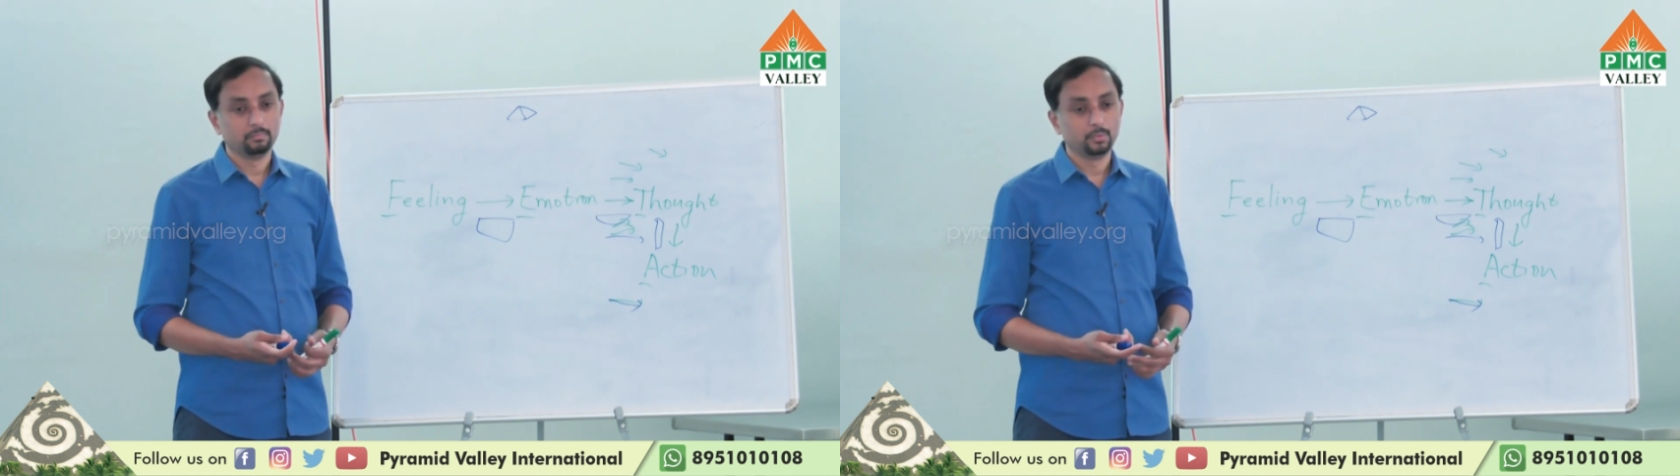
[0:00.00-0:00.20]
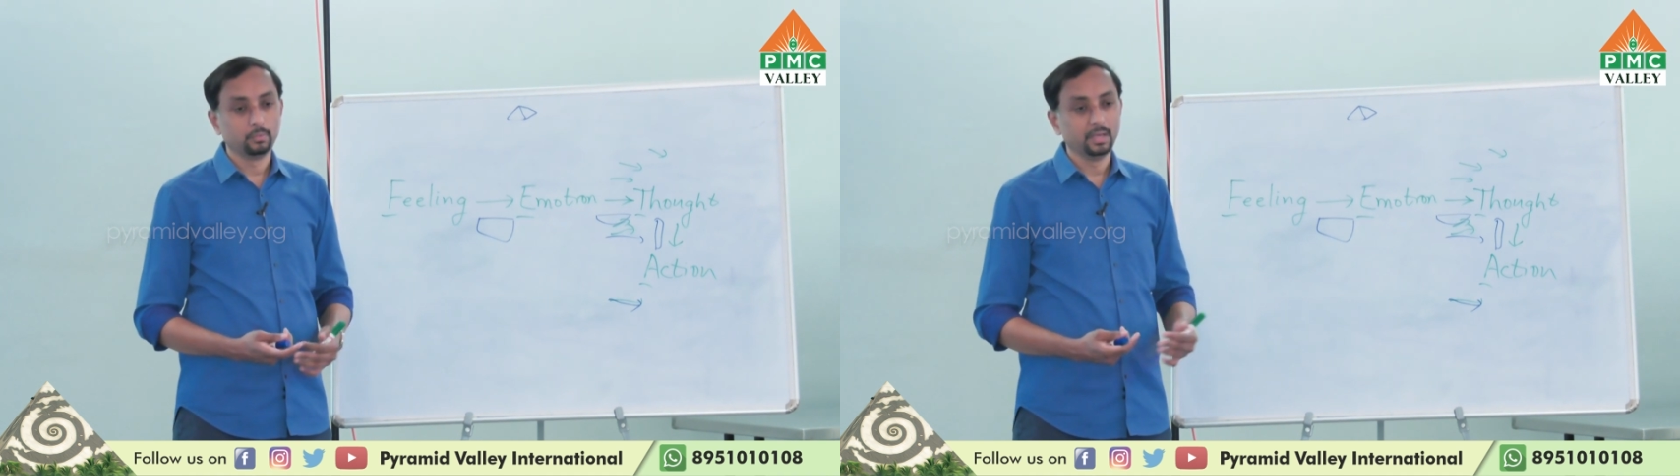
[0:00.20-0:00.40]

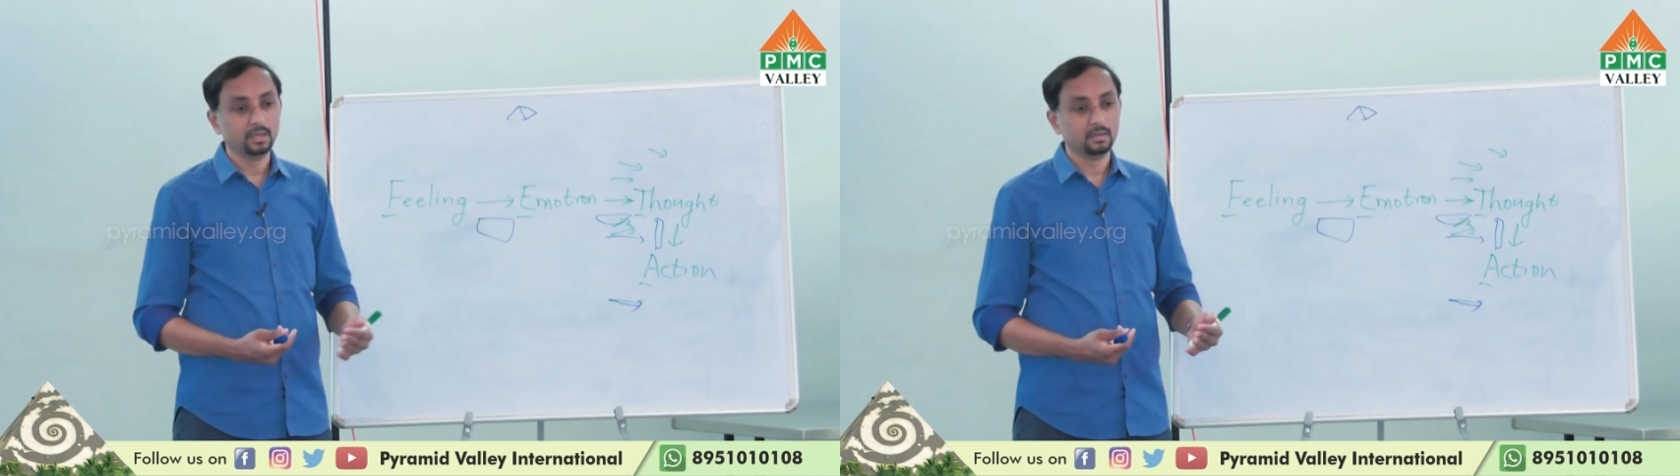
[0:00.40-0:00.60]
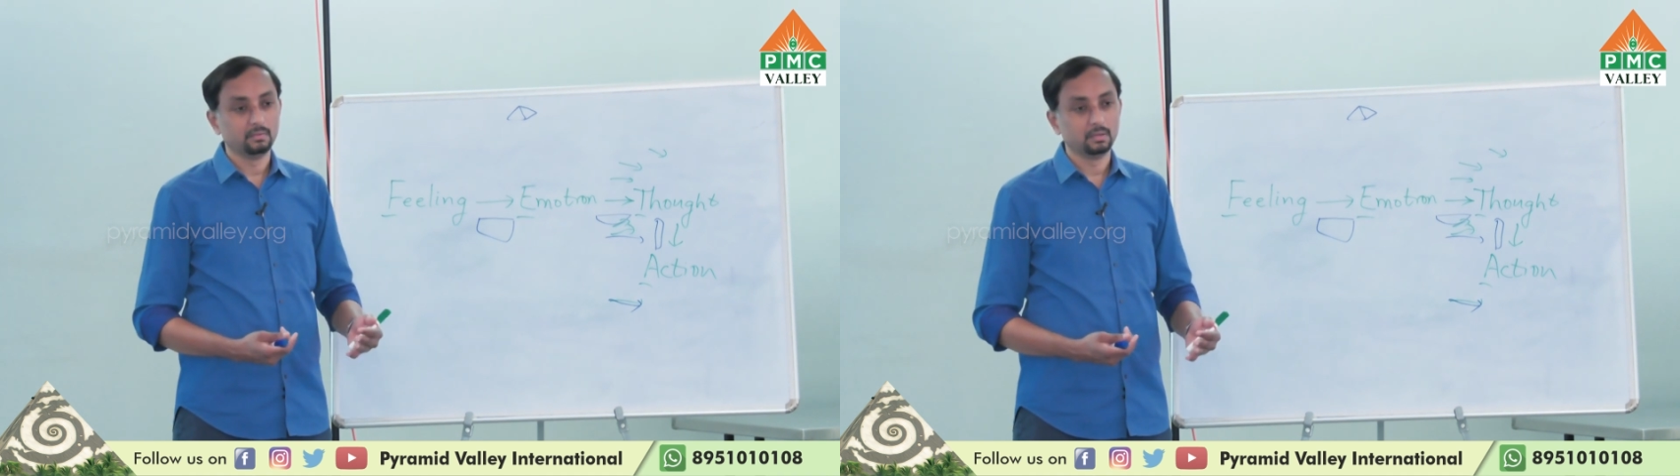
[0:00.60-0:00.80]

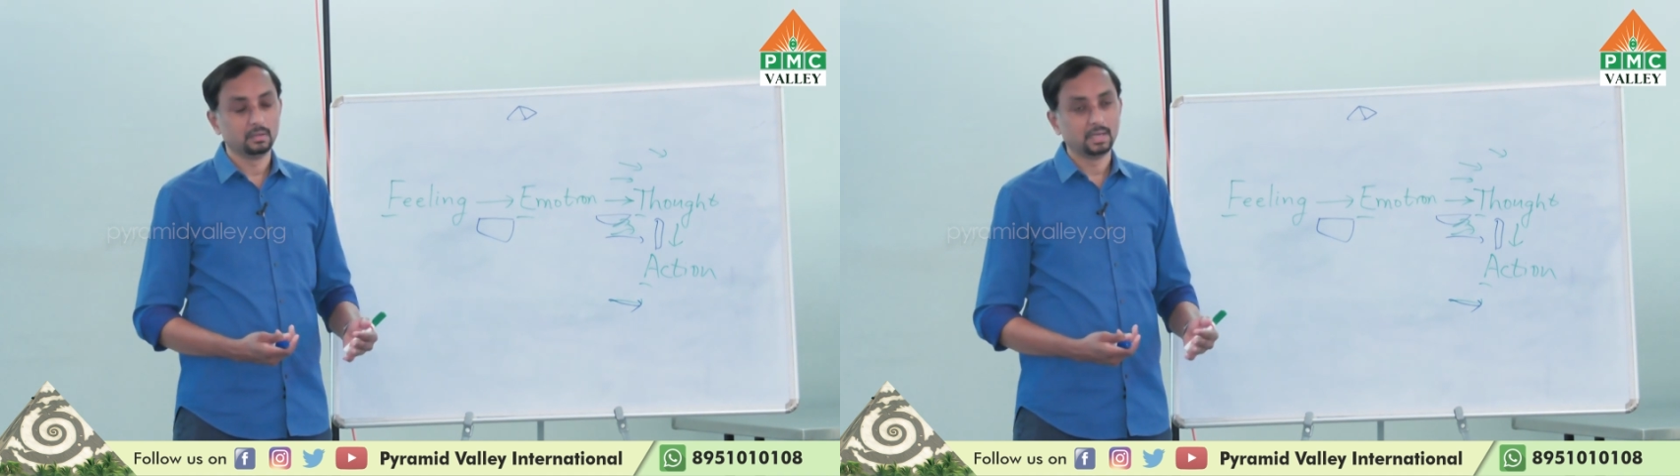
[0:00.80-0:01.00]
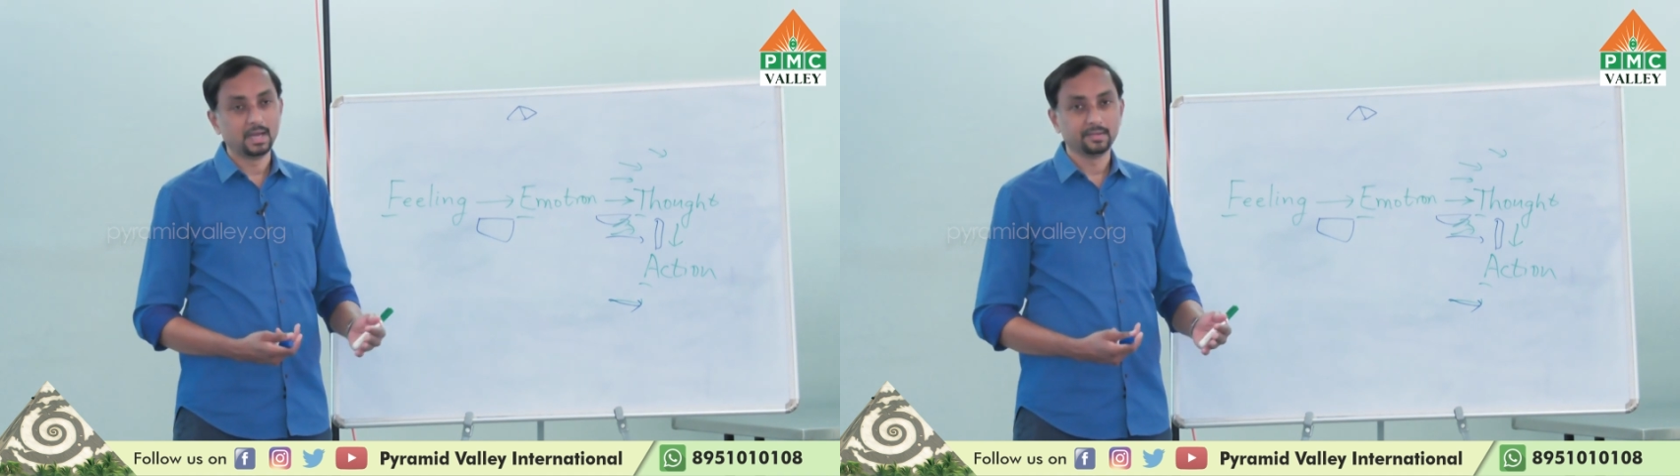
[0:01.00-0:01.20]
between
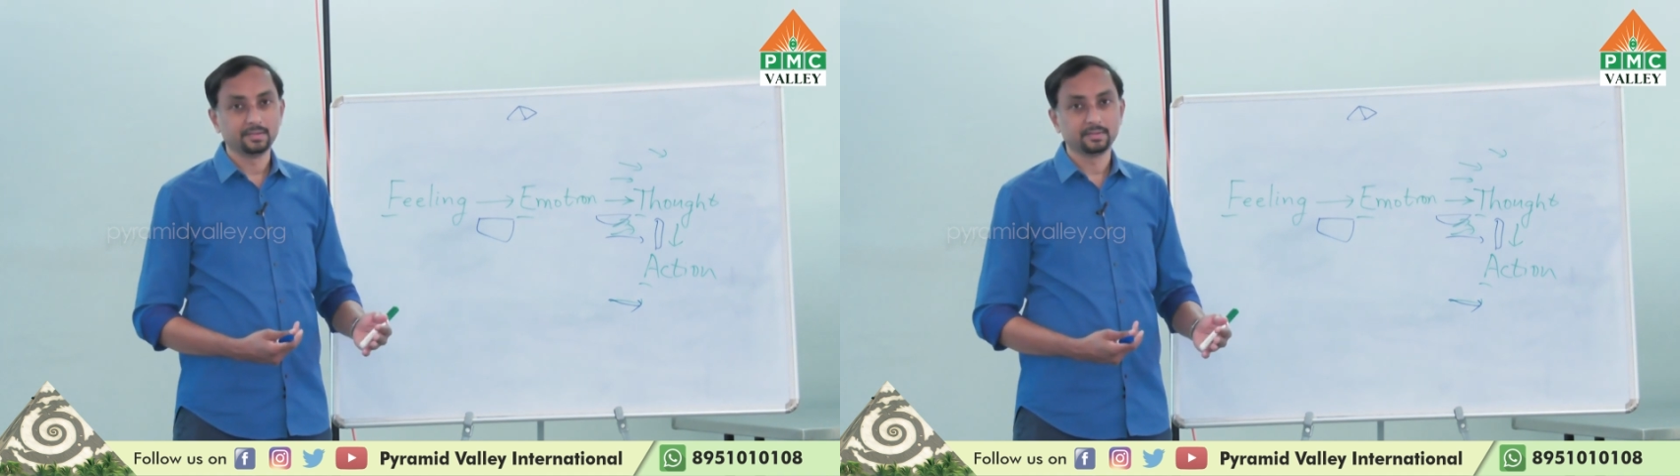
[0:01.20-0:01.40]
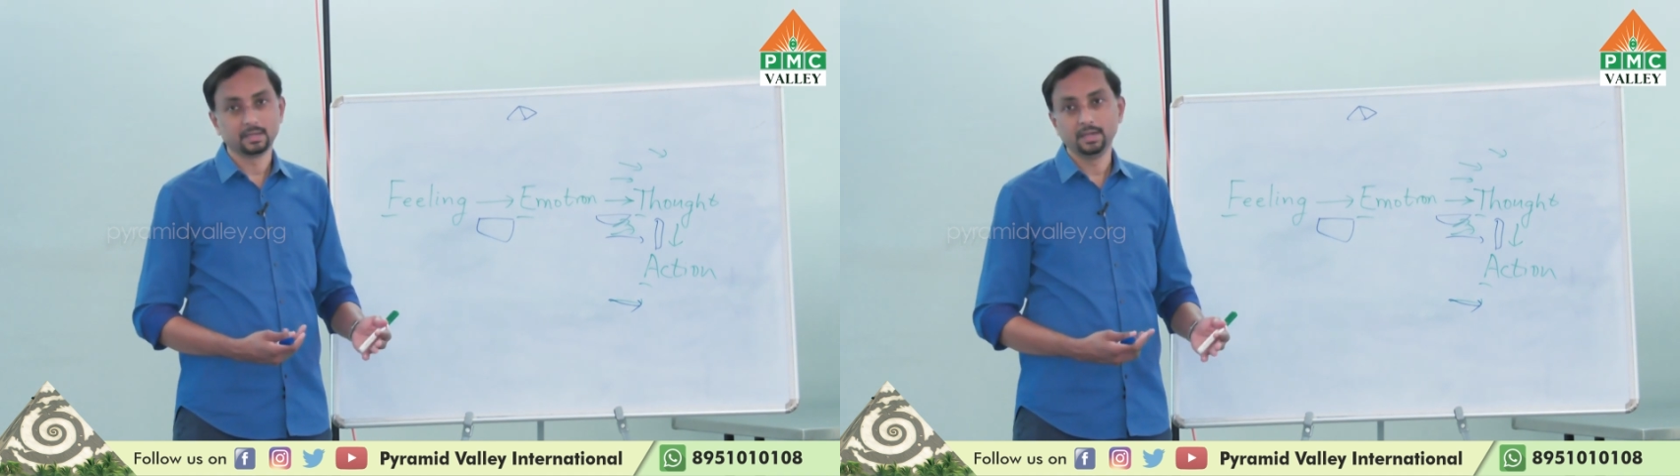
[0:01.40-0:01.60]

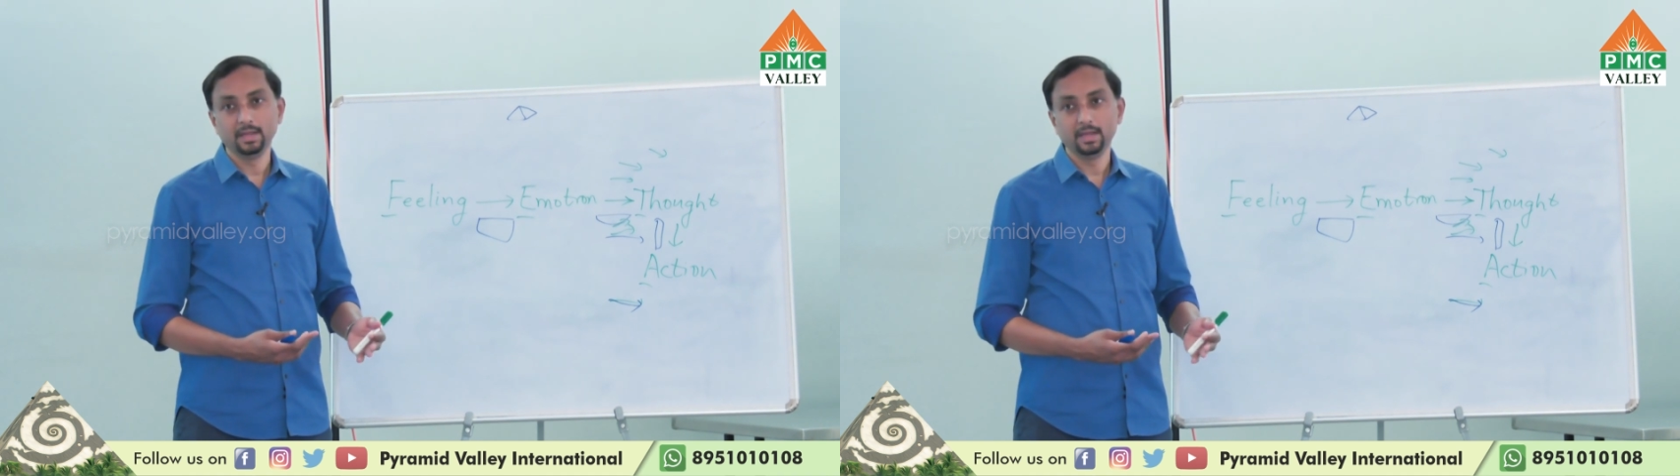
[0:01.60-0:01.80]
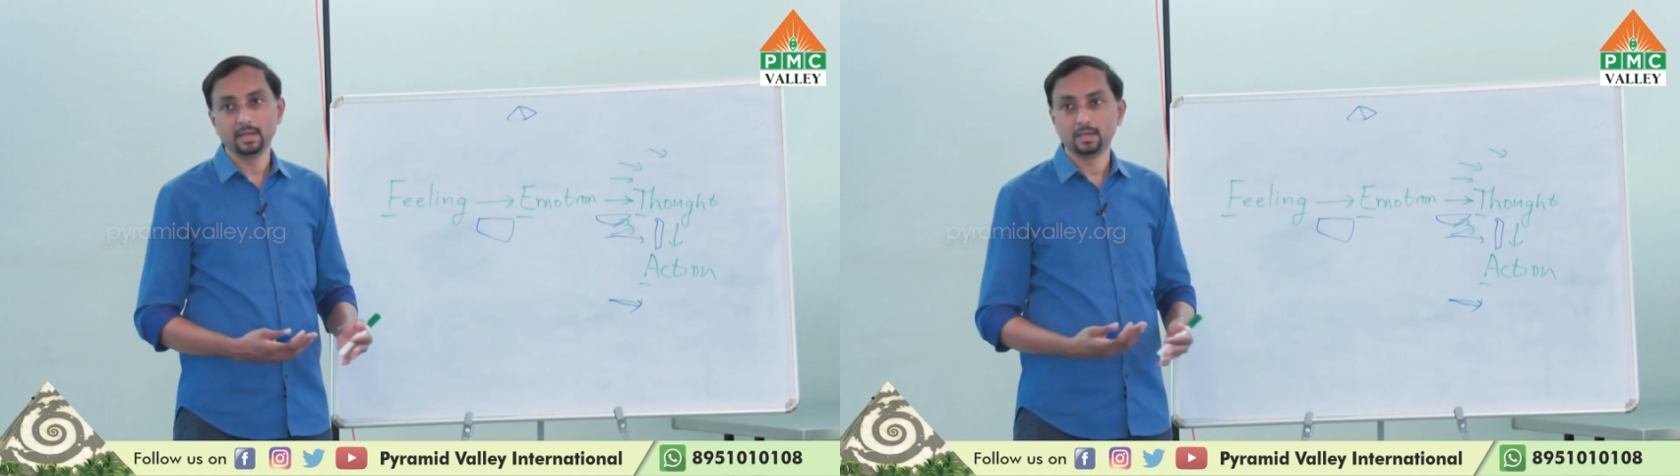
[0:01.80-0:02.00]
last
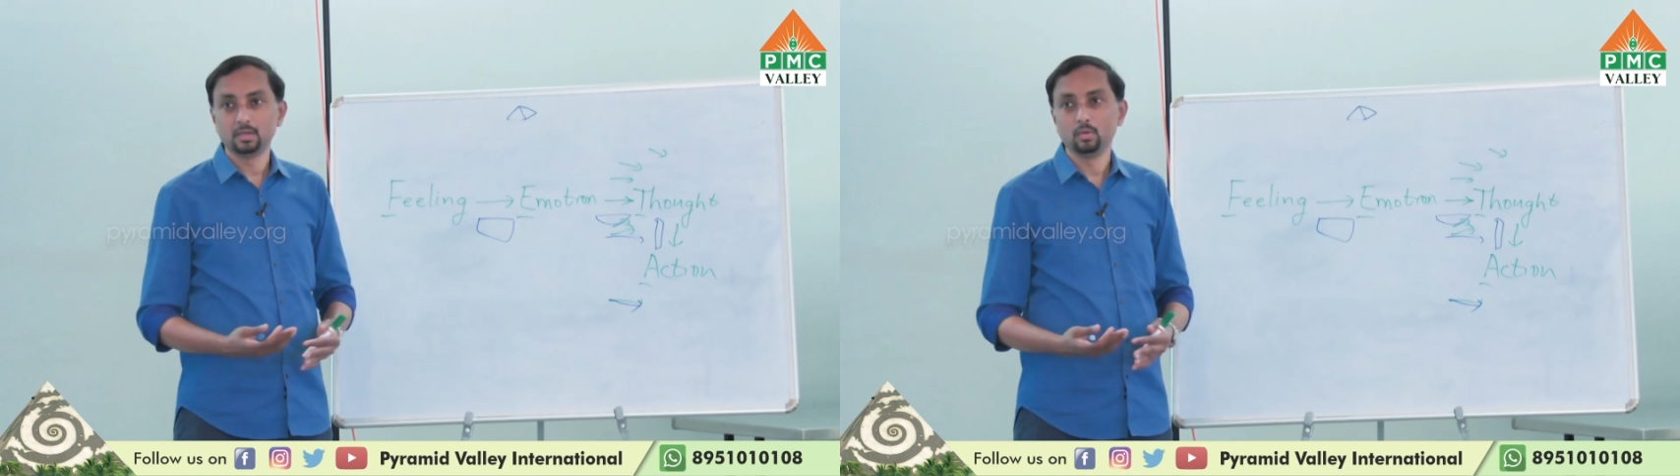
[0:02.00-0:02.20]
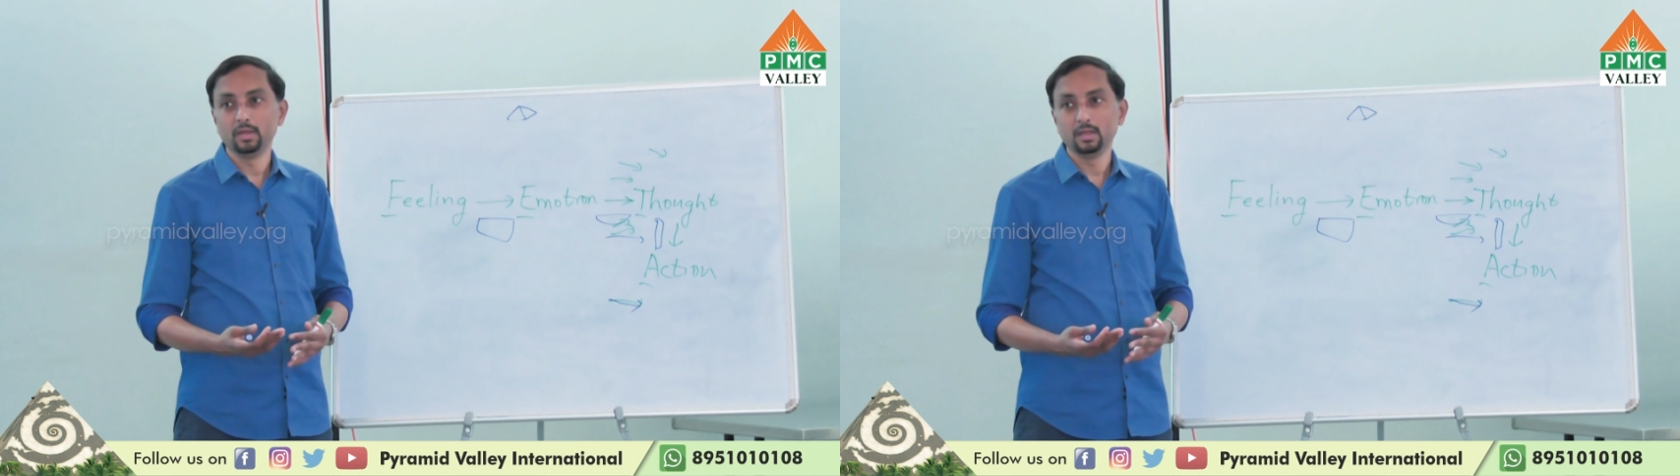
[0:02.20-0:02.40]
Sunday
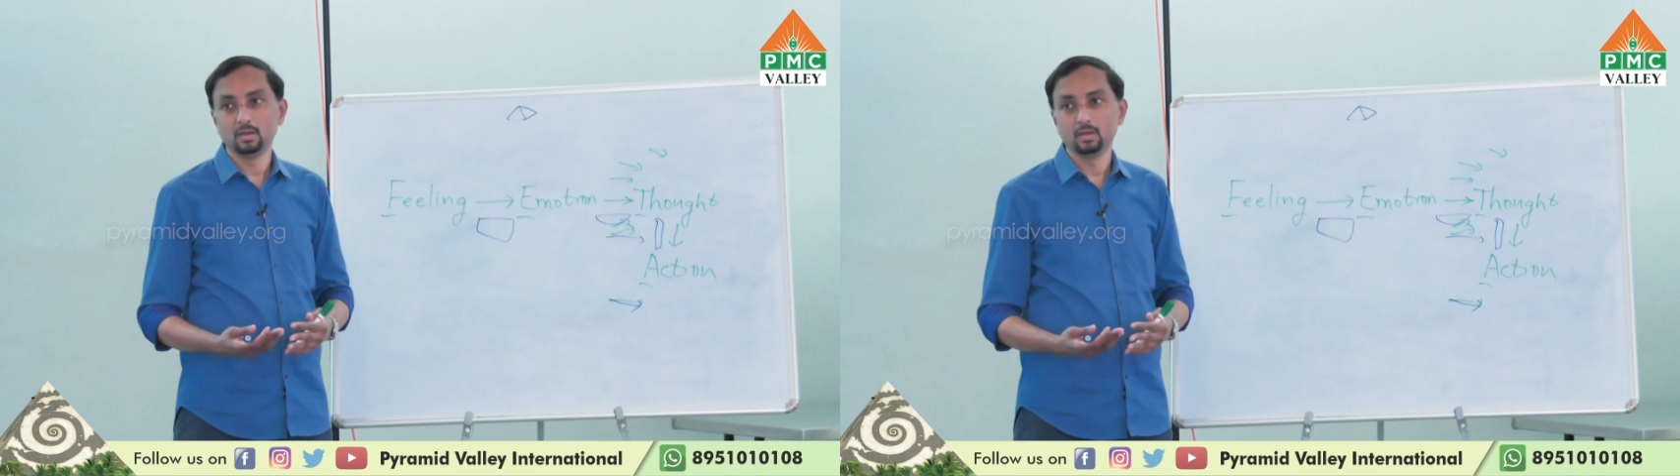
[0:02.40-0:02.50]
and today,